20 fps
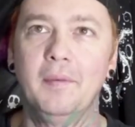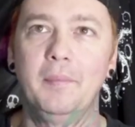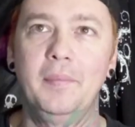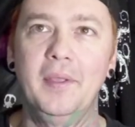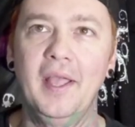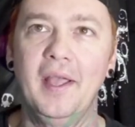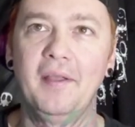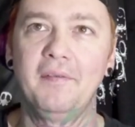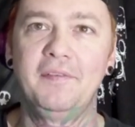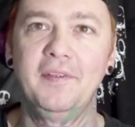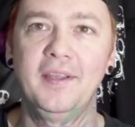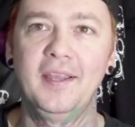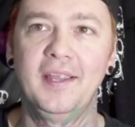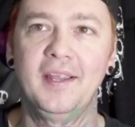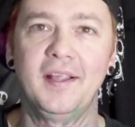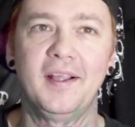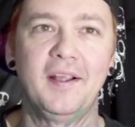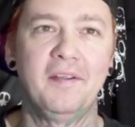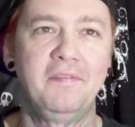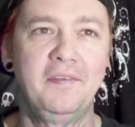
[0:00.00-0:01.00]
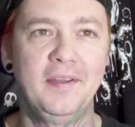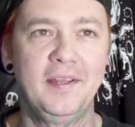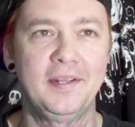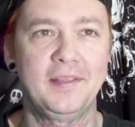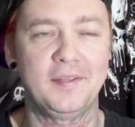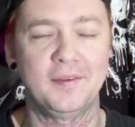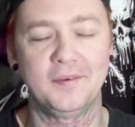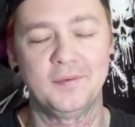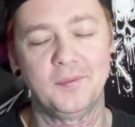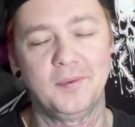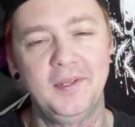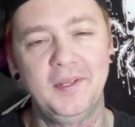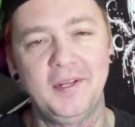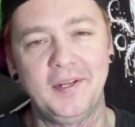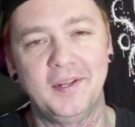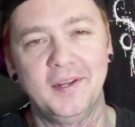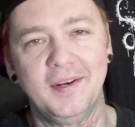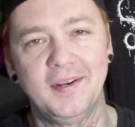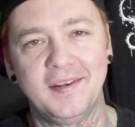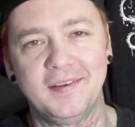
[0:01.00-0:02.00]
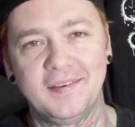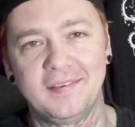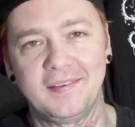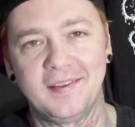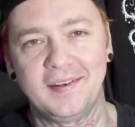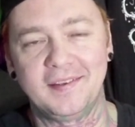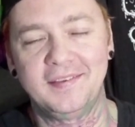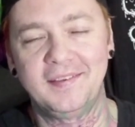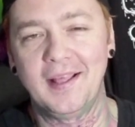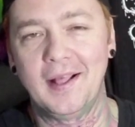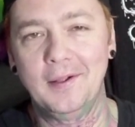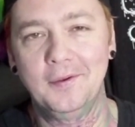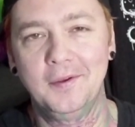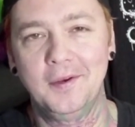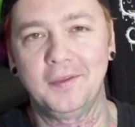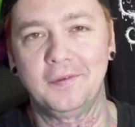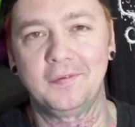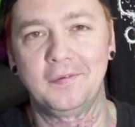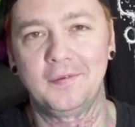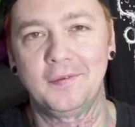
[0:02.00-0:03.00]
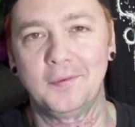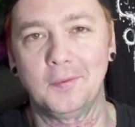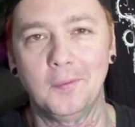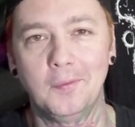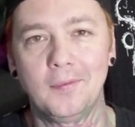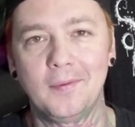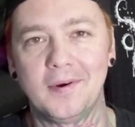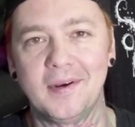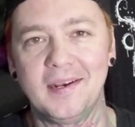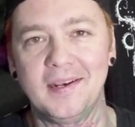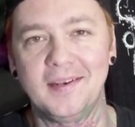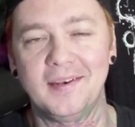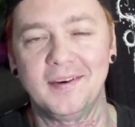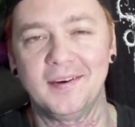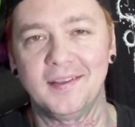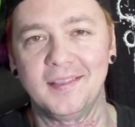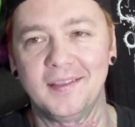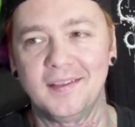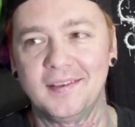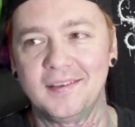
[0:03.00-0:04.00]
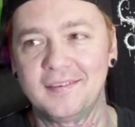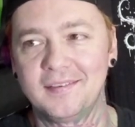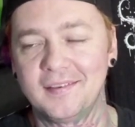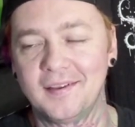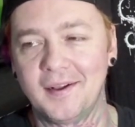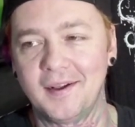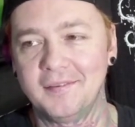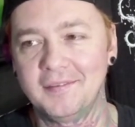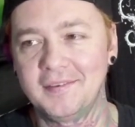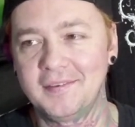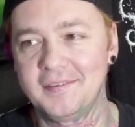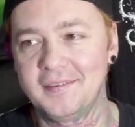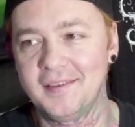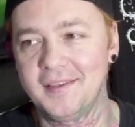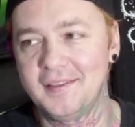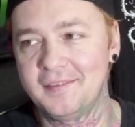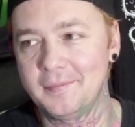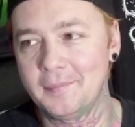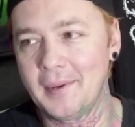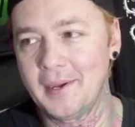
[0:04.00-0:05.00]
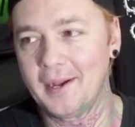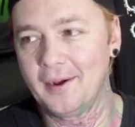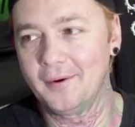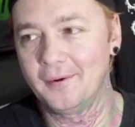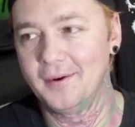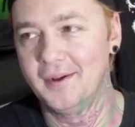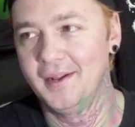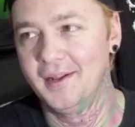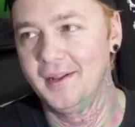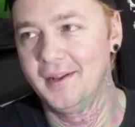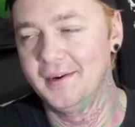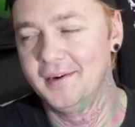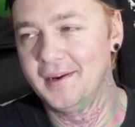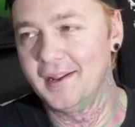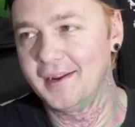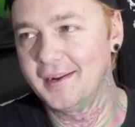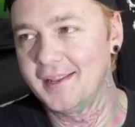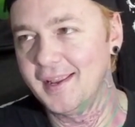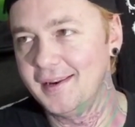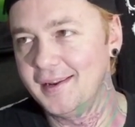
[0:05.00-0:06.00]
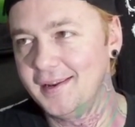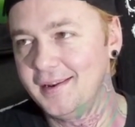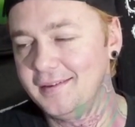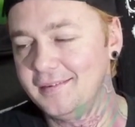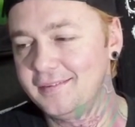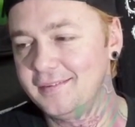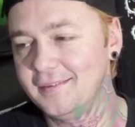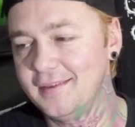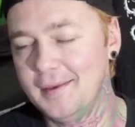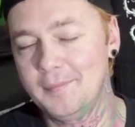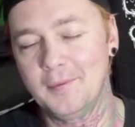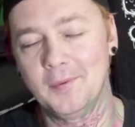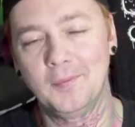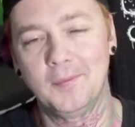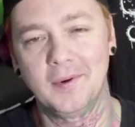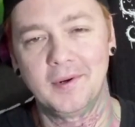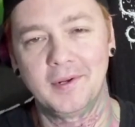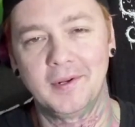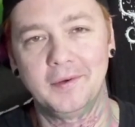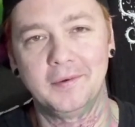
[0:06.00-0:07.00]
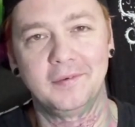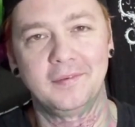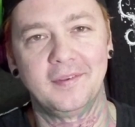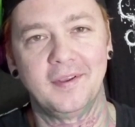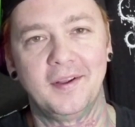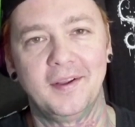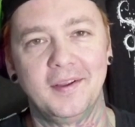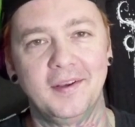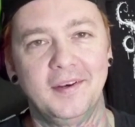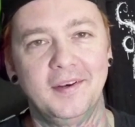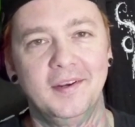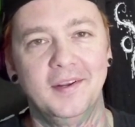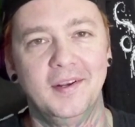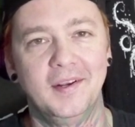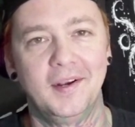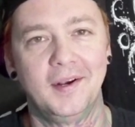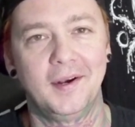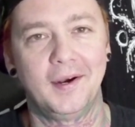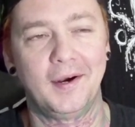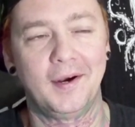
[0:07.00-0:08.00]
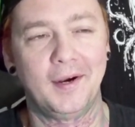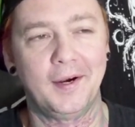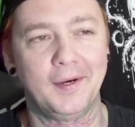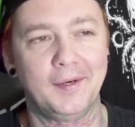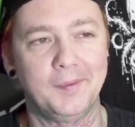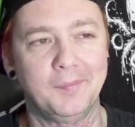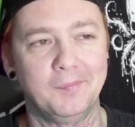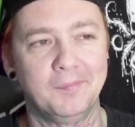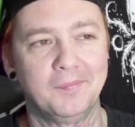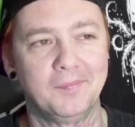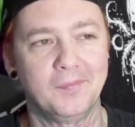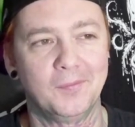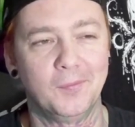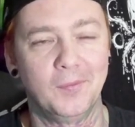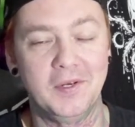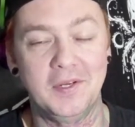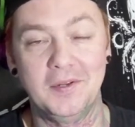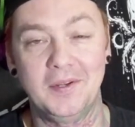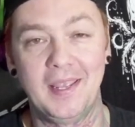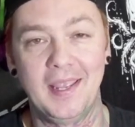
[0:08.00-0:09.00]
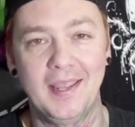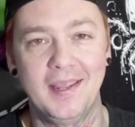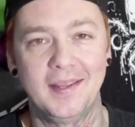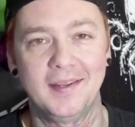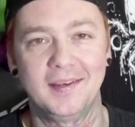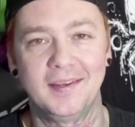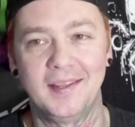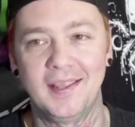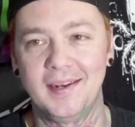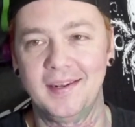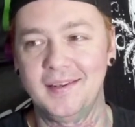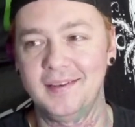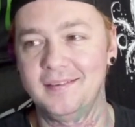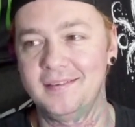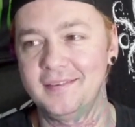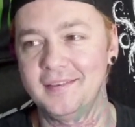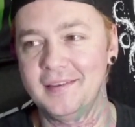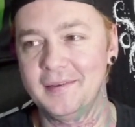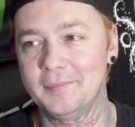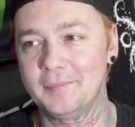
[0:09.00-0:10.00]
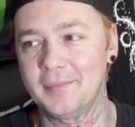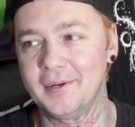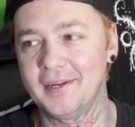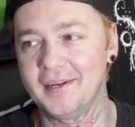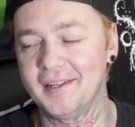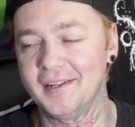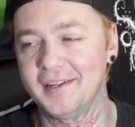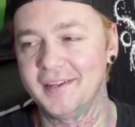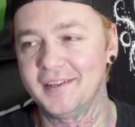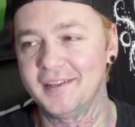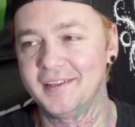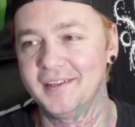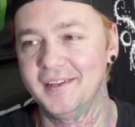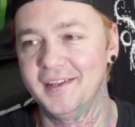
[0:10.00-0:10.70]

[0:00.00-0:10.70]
Yeah, I feel like I feel like they're really good at just like telling a story during this. Obviously, it's about not getting any sleep and what goes on um, when you can't get any sleep. But uh,